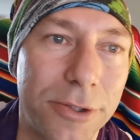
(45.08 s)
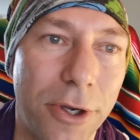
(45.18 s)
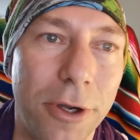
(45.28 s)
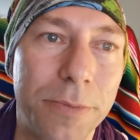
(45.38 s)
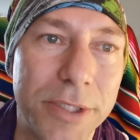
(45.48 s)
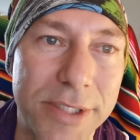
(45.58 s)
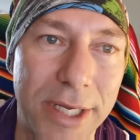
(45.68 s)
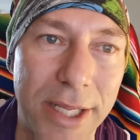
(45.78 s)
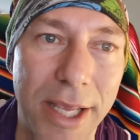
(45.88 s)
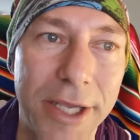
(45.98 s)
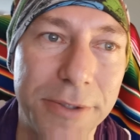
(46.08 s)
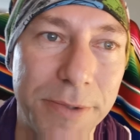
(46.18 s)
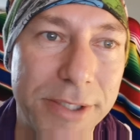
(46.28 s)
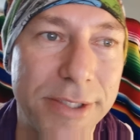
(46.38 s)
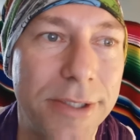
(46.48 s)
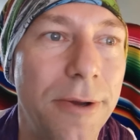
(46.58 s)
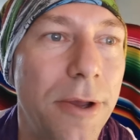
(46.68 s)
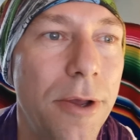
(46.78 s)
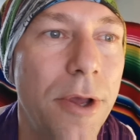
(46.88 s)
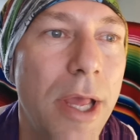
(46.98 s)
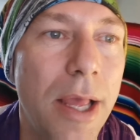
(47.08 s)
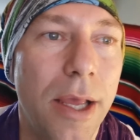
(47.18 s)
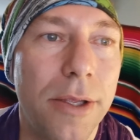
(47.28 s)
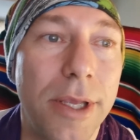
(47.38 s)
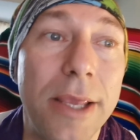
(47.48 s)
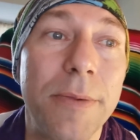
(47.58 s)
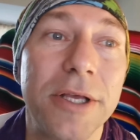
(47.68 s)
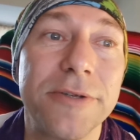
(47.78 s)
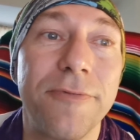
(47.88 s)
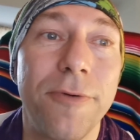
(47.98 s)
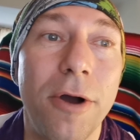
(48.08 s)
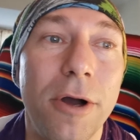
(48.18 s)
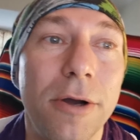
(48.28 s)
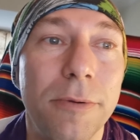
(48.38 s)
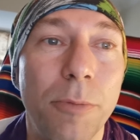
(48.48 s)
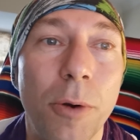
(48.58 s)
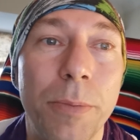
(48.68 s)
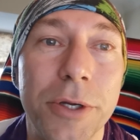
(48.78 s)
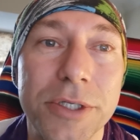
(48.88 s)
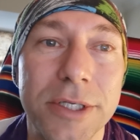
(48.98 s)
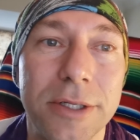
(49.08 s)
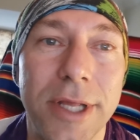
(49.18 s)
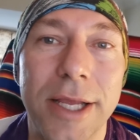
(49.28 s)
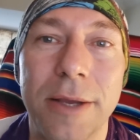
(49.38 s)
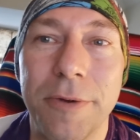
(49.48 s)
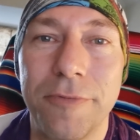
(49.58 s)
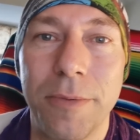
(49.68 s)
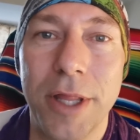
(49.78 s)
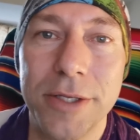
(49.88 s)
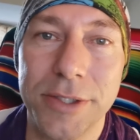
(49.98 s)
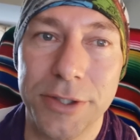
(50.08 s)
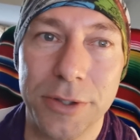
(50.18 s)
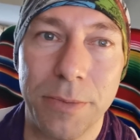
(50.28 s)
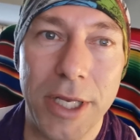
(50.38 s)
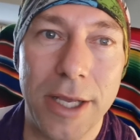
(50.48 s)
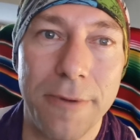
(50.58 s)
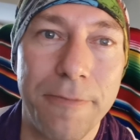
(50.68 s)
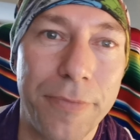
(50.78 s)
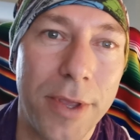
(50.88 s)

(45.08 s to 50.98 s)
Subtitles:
on your opens and engagements. Email is far more personal than coming from other social media.